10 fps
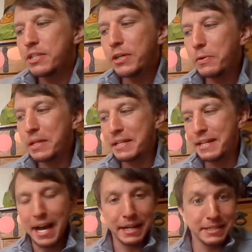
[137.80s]
Toad
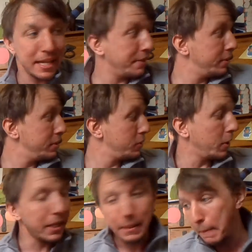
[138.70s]
knocked on the
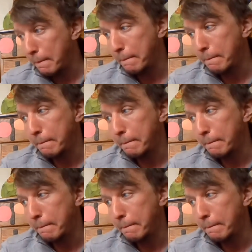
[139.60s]
door.